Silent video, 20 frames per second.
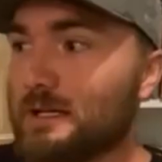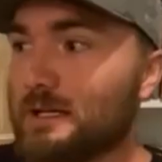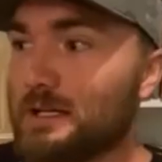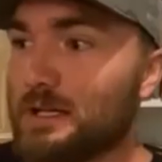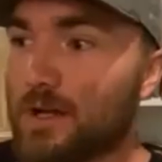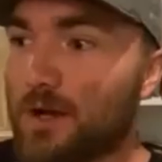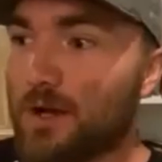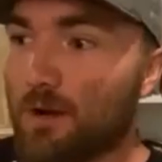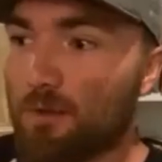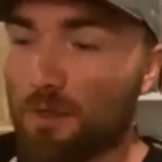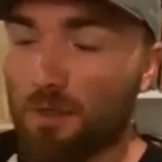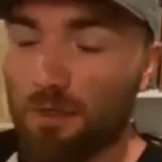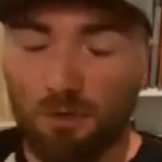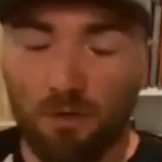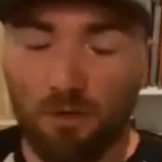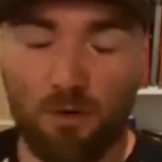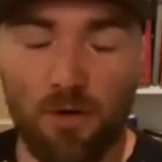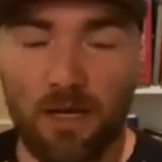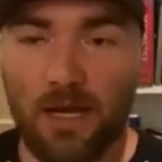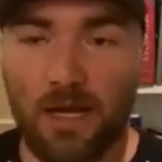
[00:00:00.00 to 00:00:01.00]
you know, the
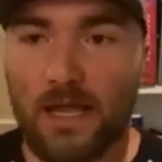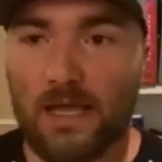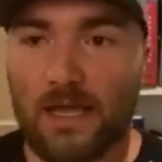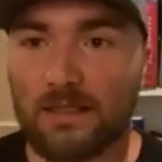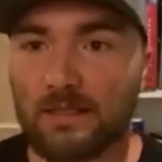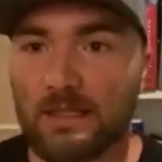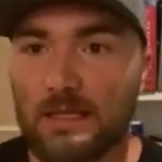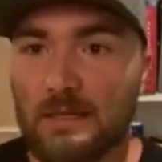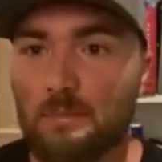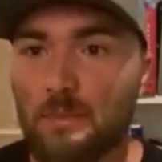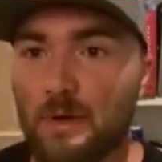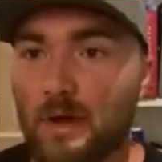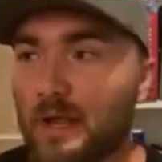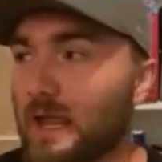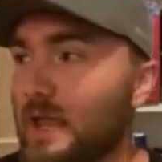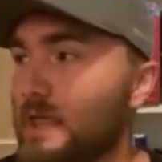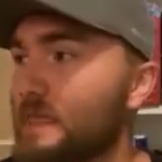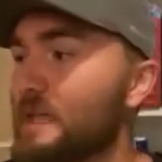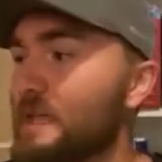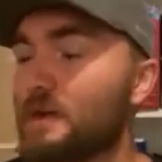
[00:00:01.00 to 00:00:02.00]
throwing athlete, but
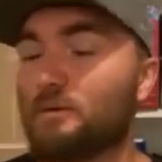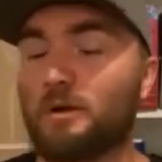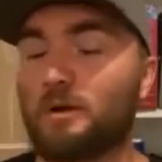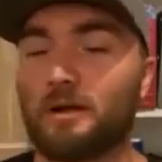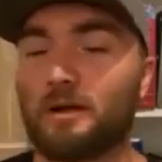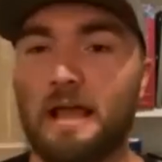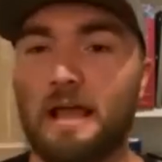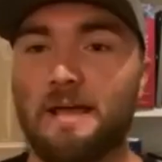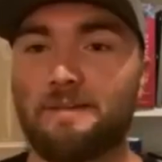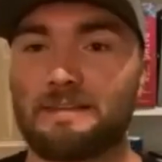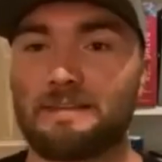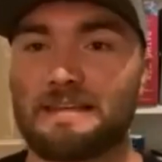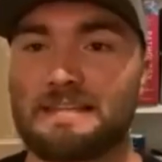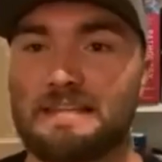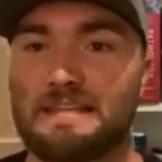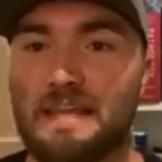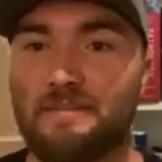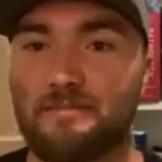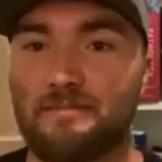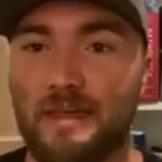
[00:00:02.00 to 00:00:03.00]
I think we're going to have to
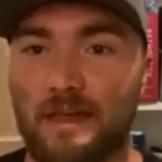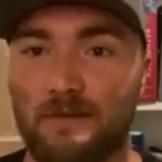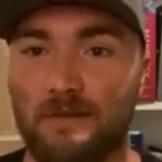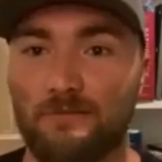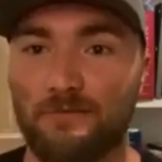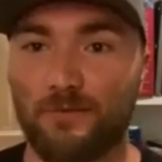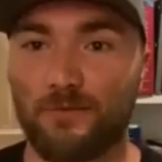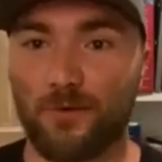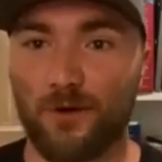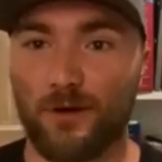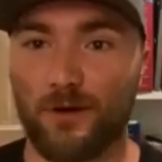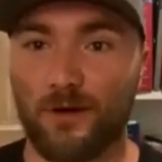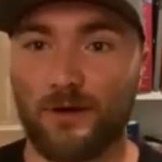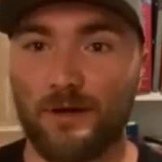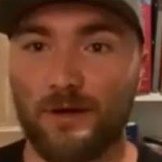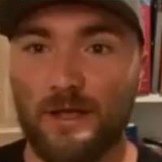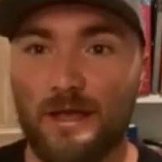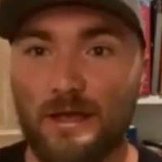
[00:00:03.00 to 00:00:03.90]
save that for